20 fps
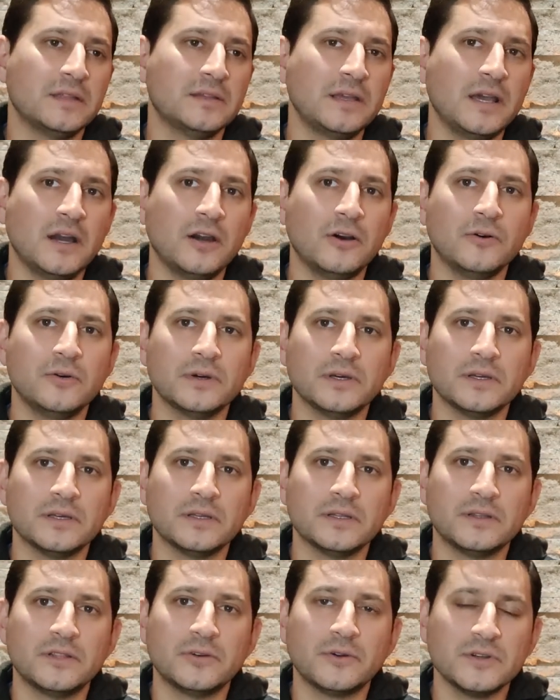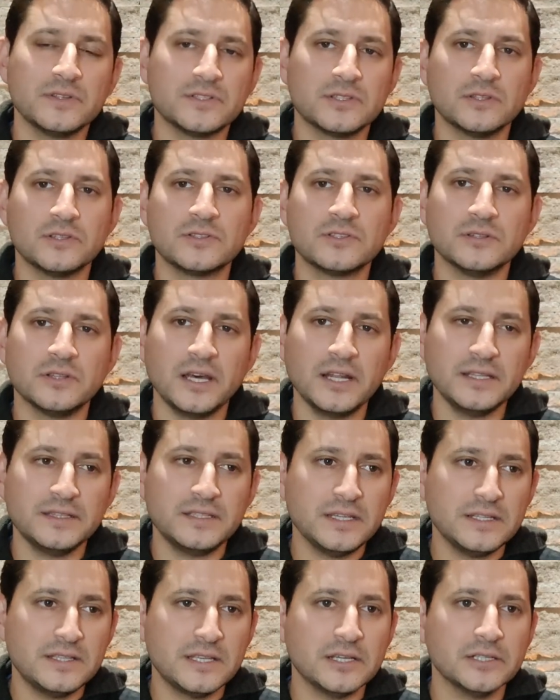Now, there is there's a lot of
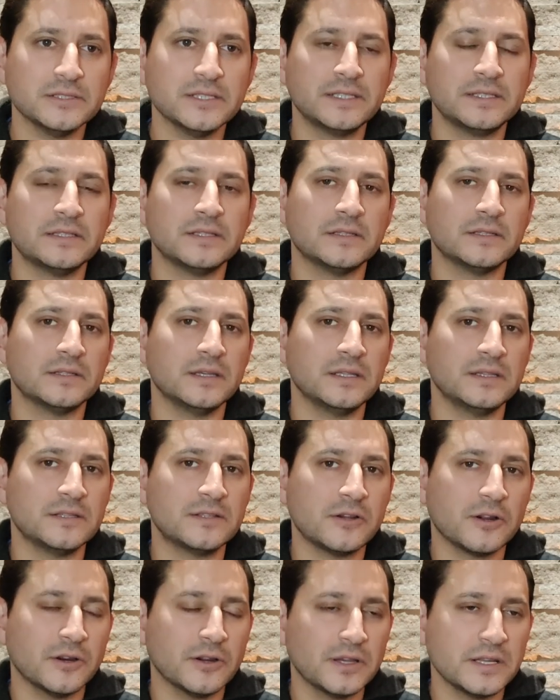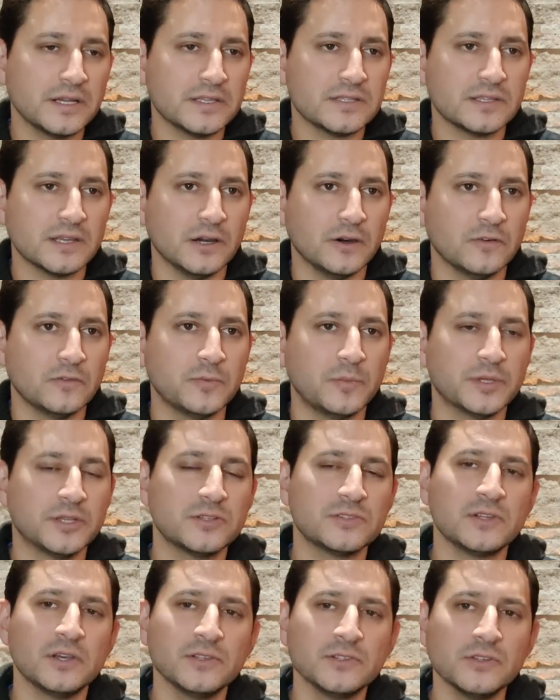detail in the in the target itself, but
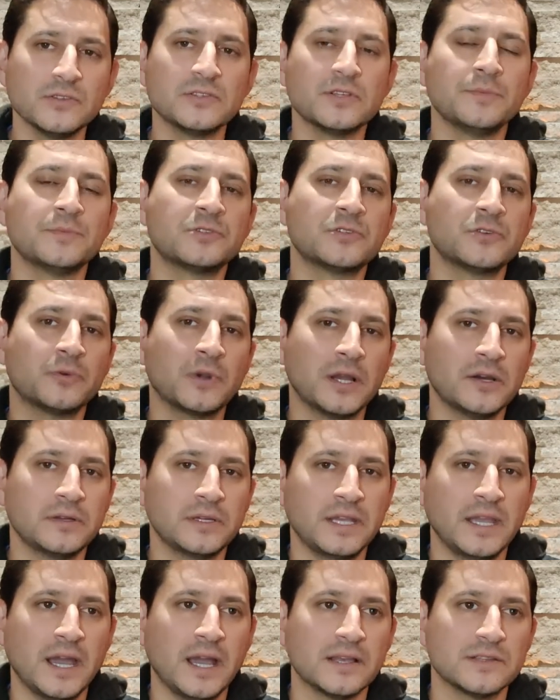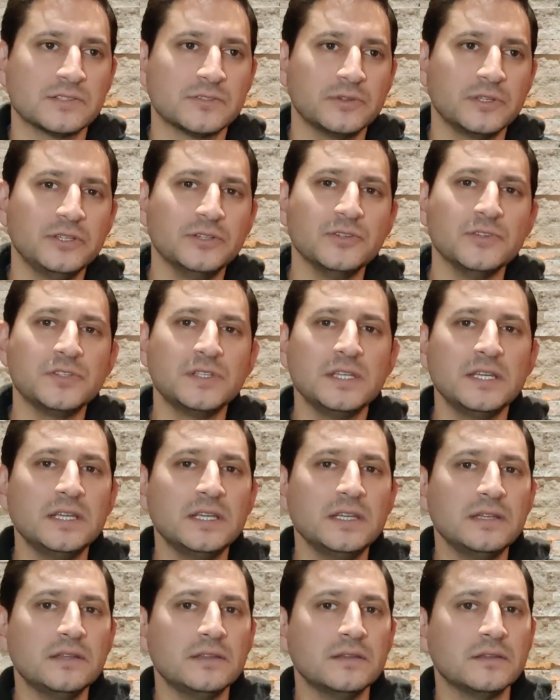there's also some surrounding gas. So you'll
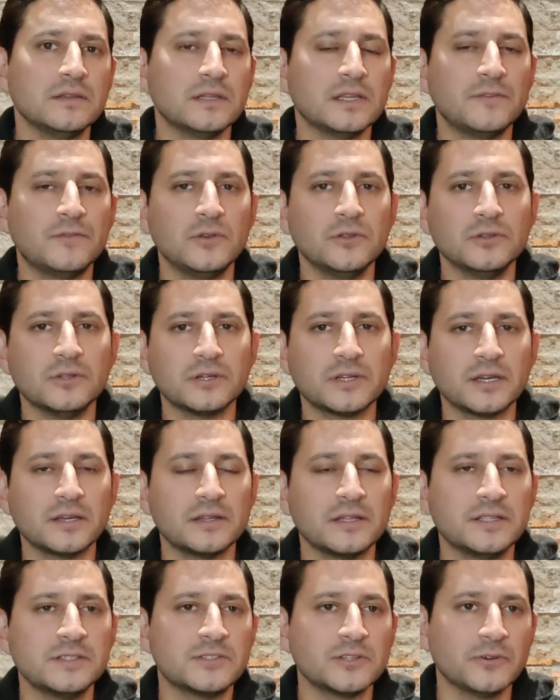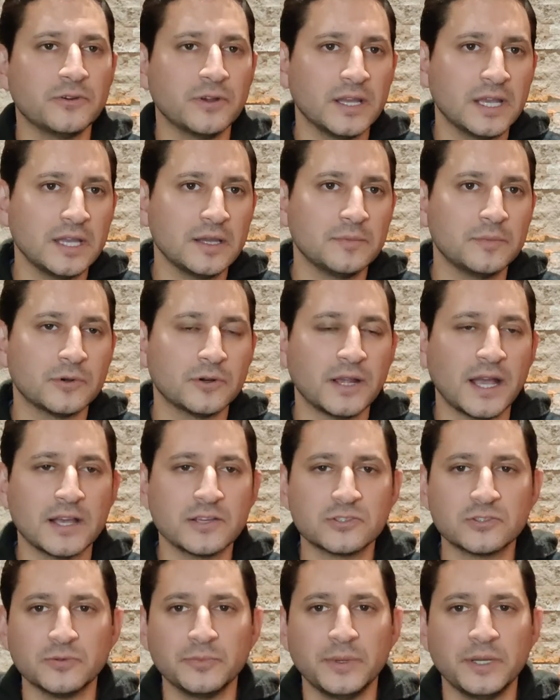see if you look at Instagram or
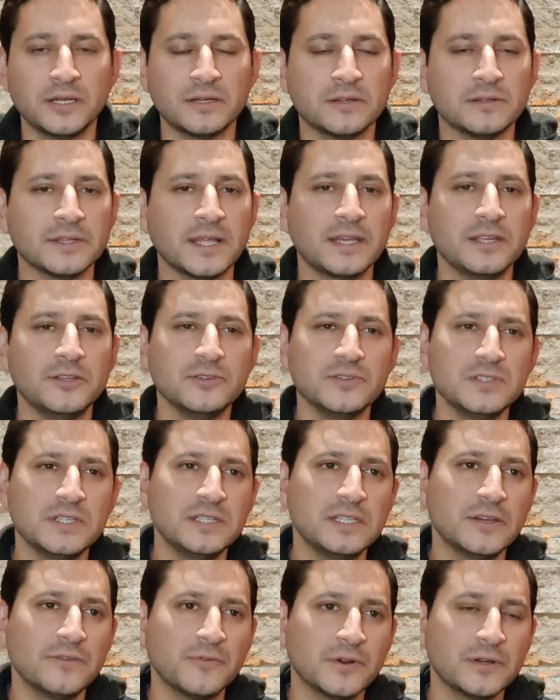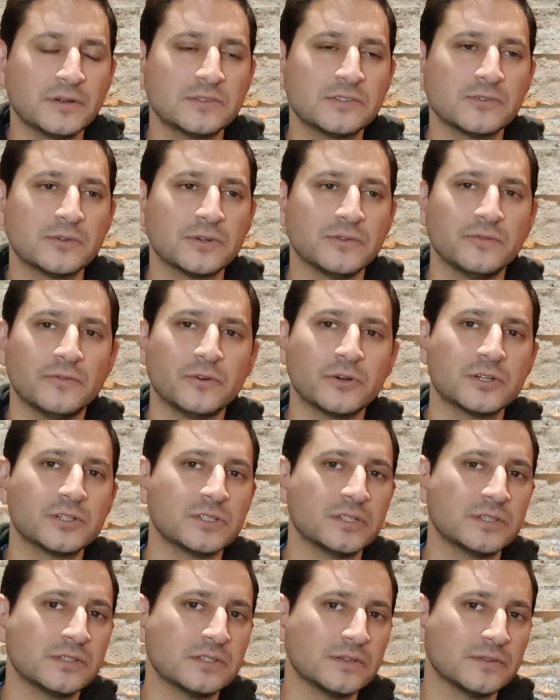AstroBin and all that, you'll see different sort of
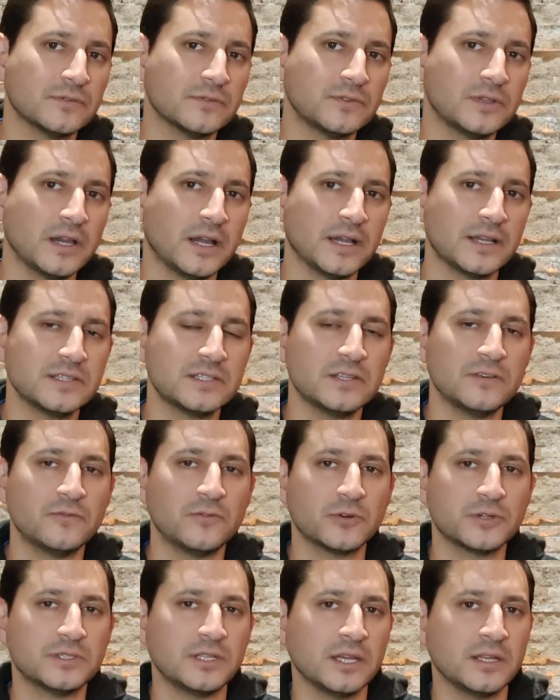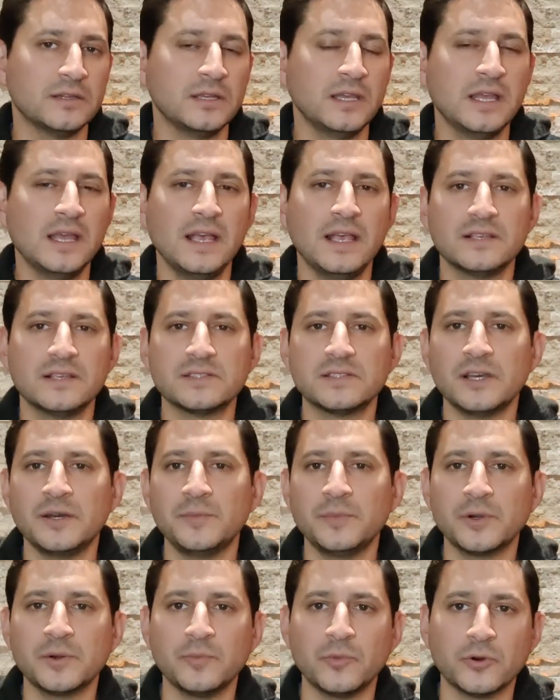versions of the IC410.
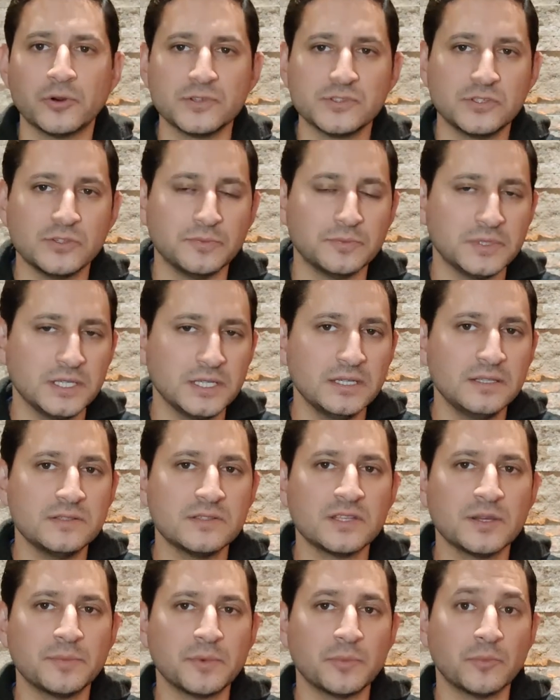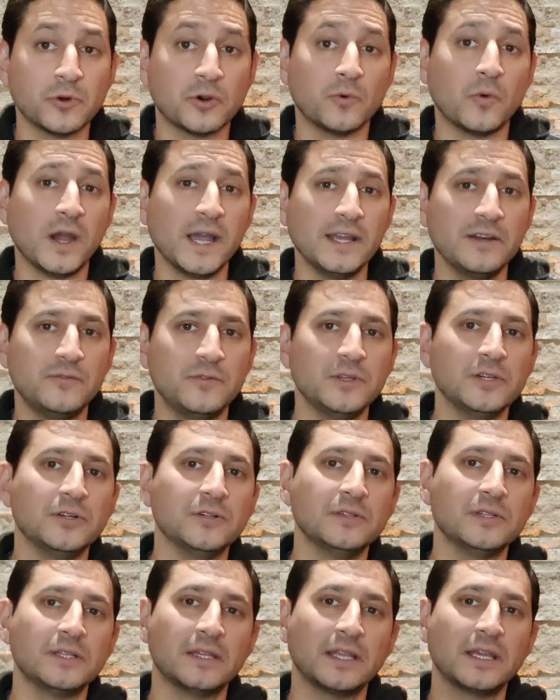Some are more zoomed in, some are more wide
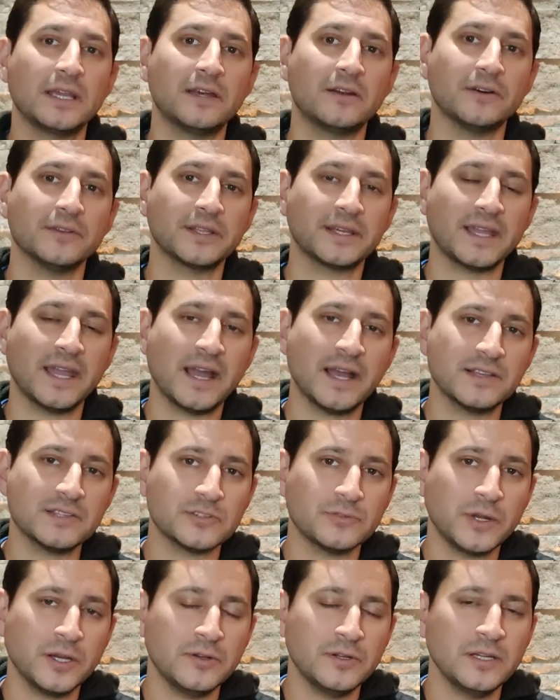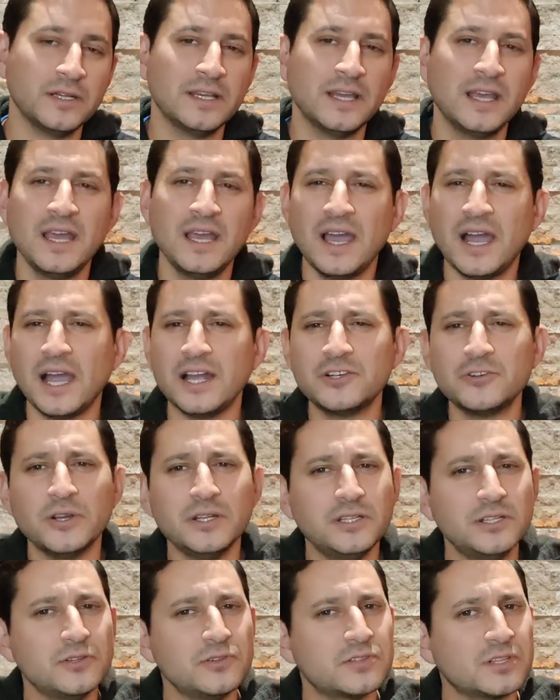field, and they get all the gas around it. I
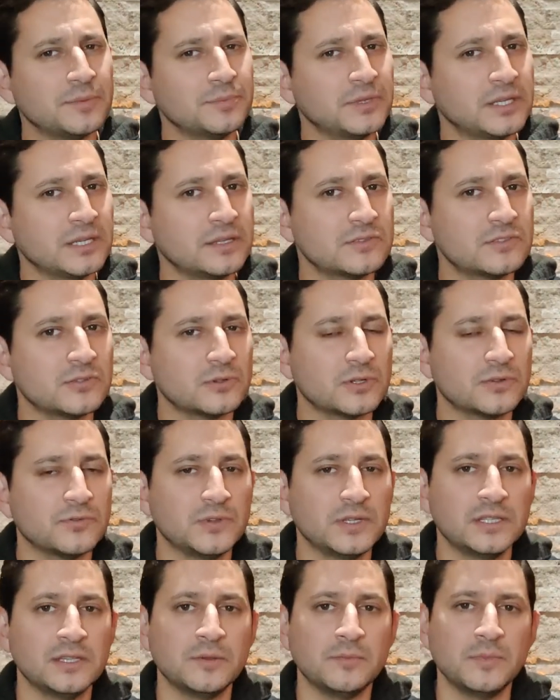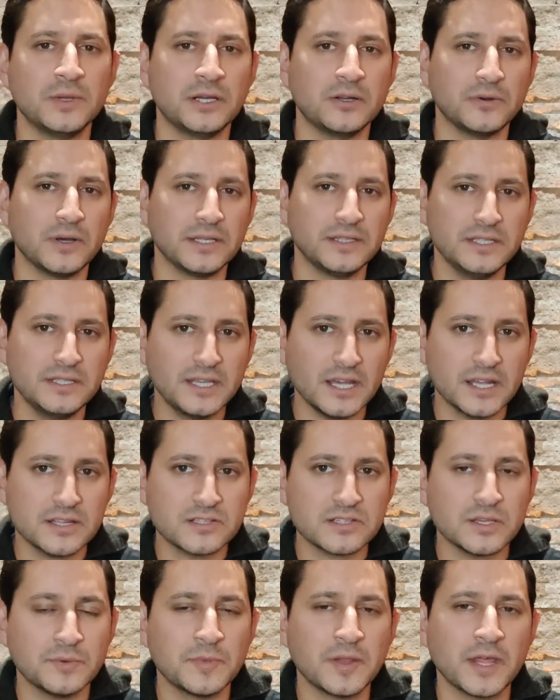tried to do something sort of in the middle. I did
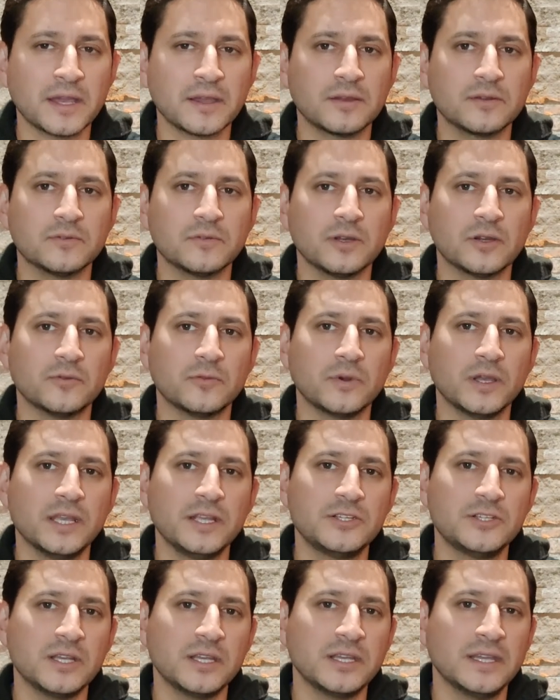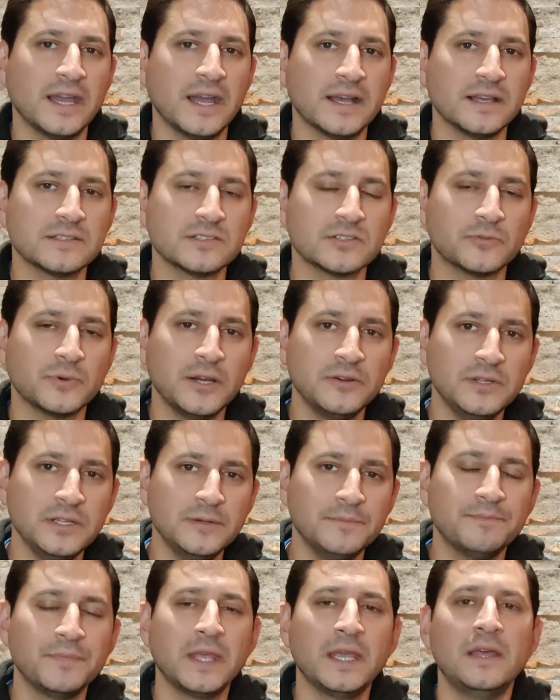catch some of that uh, HA gas around
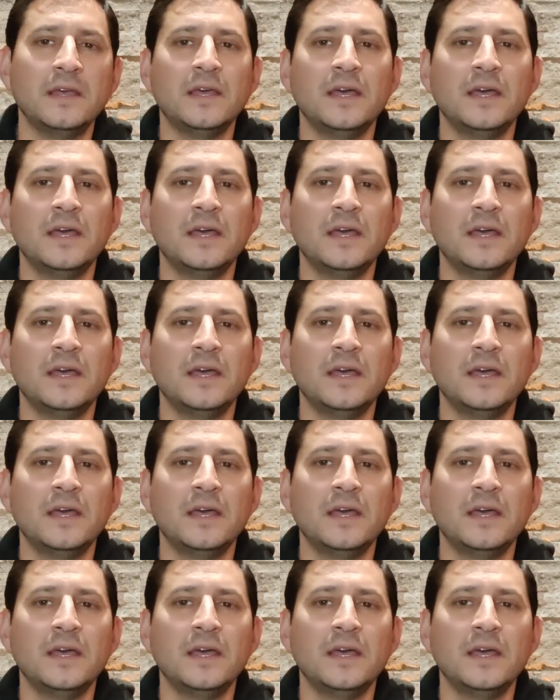it,